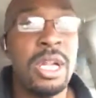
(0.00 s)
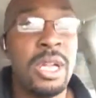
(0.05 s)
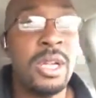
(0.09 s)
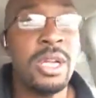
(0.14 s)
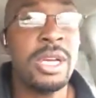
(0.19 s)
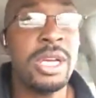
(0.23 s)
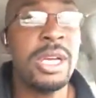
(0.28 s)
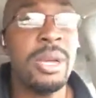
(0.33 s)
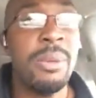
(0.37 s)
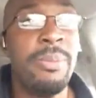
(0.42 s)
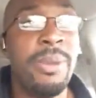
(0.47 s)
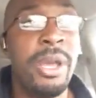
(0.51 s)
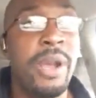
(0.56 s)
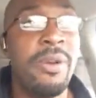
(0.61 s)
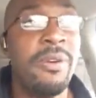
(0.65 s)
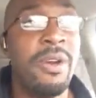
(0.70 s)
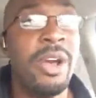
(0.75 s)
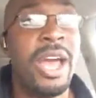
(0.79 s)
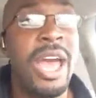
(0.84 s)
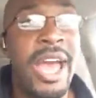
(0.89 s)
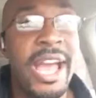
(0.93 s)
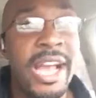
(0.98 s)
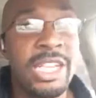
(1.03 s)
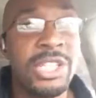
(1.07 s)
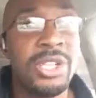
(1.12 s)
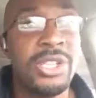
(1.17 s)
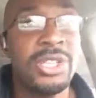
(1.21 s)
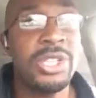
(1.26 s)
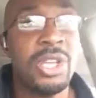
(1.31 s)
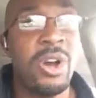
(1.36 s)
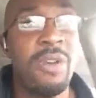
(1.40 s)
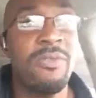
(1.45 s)
Look in the mirror. Ask
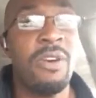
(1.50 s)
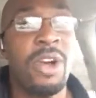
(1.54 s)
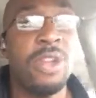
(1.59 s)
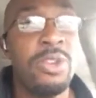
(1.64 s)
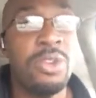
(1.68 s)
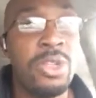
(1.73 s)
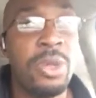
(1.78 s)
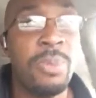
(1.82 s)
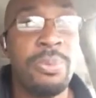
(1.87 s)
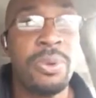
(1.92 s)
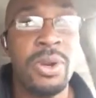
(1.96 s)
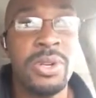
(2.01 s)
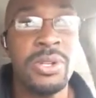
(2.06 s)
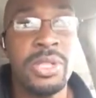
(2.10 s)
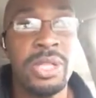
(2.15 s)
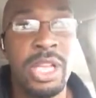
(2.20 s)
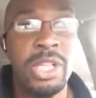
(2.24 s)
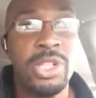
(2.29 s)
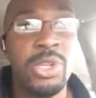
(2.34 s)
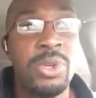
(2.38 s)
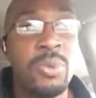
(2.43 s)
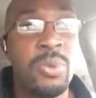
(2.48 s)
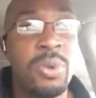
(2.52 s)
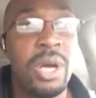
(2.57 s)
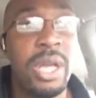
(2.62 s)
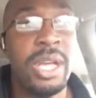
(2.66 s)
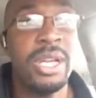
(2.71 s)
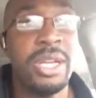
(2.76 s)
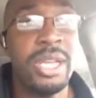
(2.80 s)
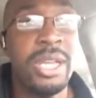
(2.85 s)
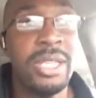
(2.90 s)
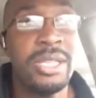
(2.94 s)
yourself, are you the person that you
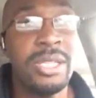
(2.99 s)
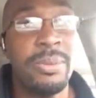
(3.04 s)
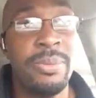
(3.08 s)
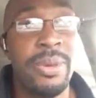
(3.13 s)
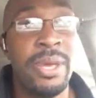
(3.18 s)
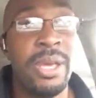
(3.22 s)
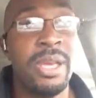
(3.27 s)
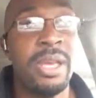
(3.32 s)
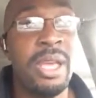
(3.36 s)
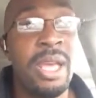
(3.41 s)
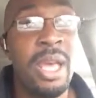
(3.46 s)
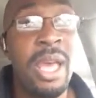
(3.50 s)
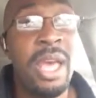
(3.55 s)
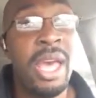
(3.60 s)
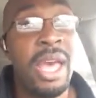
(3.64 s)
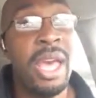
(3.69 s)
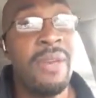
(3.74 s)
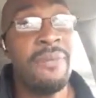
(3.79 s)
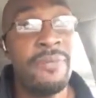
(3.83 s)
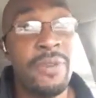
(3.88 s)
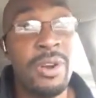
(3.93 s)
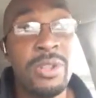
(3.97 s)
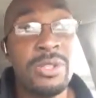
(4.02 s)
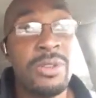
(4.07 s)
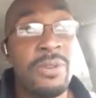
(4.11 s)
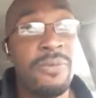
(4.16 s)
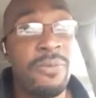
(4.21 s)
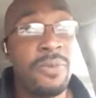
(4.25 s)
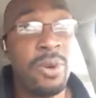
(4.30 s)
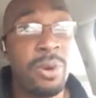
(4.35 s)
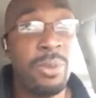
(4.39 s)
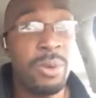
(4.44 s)
want and need to be? And first
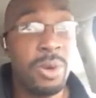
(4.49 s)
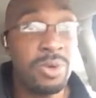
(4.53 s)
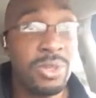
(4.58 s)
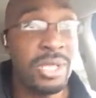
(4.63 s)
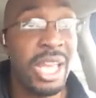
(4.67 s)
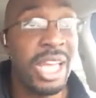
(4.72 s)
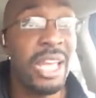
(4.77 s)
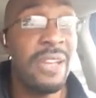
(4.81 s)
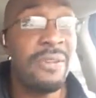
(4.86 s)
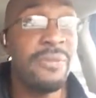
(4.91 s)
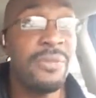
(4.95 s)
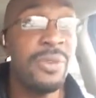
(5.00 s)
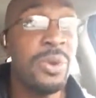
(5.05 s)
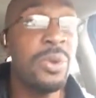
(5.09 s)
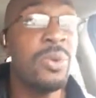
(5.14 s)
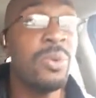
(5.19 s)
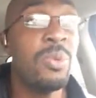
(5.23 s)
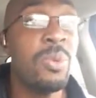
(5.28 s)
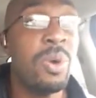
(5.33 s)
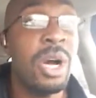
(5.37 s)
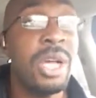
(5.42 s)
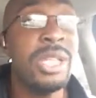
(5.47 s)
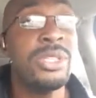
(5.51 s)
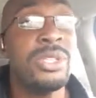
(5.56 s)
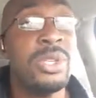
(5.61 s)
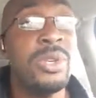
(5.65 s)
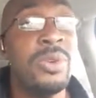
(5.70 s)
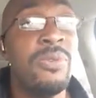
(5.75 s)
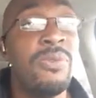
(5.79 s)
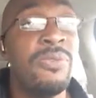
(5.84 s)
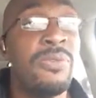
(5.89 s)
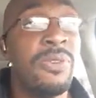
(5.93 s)
and foremost, if you want
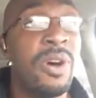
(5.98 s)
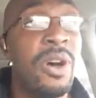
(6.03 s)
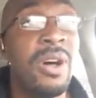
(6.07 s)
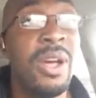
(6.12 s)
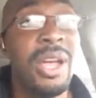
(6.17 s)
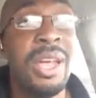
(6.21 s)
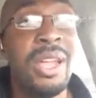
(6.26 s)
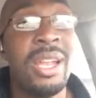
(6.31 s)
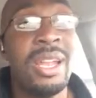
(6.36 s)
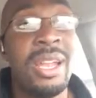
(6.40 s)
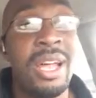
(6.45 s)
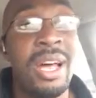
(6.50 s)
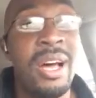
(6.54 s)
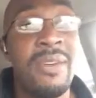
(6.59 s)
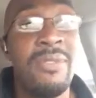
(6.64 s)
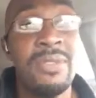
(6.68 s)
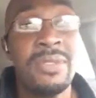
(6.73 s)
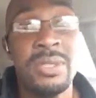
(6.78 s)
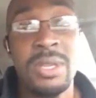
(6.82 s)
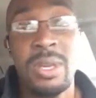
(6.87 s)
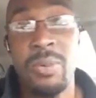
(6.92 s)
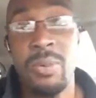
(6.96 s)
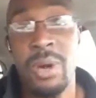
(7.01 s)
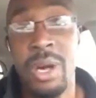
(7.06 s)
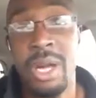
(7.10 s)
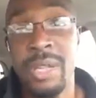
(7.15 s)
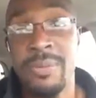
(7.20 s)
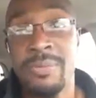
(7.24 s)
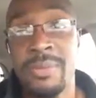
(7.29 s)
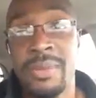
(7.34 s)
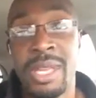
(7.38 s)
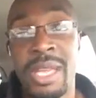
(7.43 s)
to fall in love with
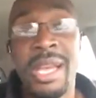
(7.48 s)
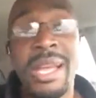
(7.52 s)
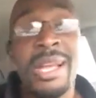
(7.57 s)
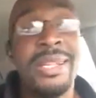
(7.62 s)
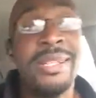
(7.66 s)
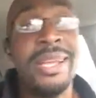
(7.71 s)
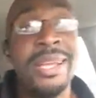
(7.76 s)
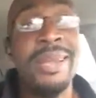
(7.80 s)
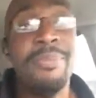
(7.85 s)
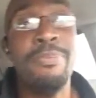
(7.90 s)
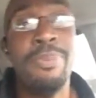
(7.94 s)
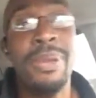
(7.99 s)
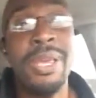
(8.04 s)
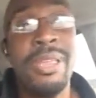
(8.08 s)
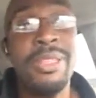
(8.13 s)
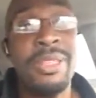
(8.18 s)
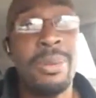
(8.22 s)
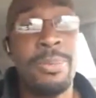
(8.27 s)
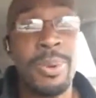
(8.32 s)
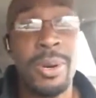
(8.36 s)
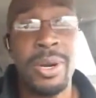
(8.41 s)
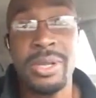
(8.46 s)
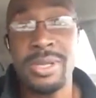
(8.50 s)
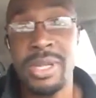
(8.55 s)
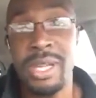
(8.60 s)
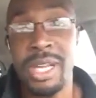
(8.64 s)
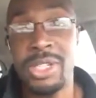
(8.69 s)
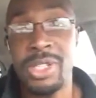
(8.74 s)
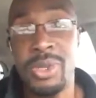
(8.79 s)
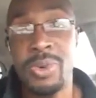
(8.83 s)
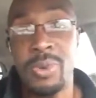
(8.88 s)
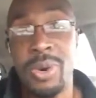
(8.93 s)
someone, then be the person
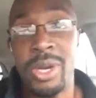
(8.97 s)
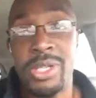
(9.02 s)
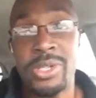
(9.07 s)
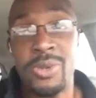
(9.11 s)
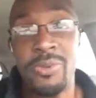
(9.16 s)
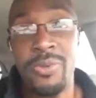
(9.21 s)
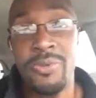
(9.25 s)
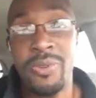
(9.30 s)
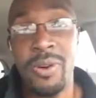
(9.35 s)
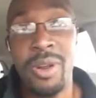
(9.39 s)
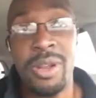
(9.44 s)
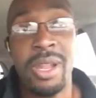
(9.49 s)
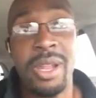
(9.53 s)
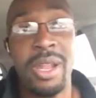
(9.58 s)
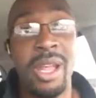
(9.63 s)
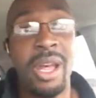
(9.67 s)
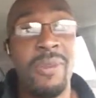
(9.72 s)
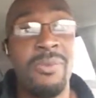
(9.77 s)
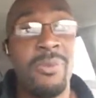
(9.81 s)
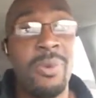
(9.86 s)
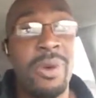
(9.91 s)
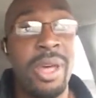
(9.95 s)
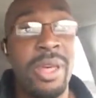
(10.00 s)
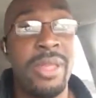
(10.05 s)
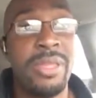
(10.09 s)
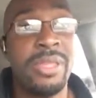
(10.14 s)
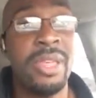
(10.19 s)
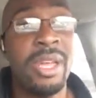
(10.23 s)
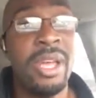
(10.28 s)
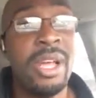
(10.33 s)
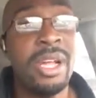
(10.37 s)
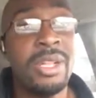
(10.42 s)
that you want to fall in love with.
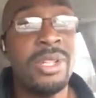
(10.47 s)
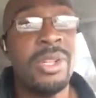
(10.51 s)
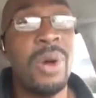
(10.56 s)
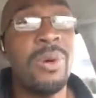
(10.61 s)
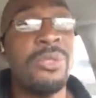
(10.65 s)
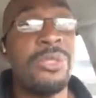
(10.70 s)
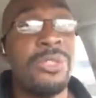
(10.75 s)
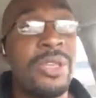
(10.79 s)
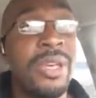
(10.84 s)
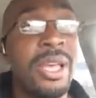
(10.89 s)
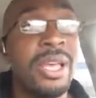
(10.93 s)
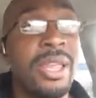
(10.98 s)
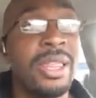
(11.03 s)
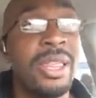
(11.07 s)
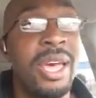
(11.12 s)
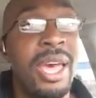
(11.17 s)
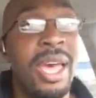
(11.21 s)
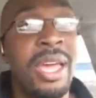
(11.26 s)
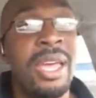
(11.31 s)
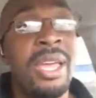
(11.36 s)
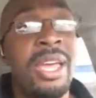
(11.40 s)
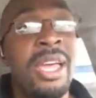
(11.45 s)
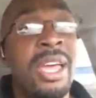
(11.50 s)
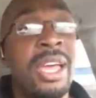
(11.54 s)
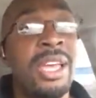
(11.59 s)
Don't think that,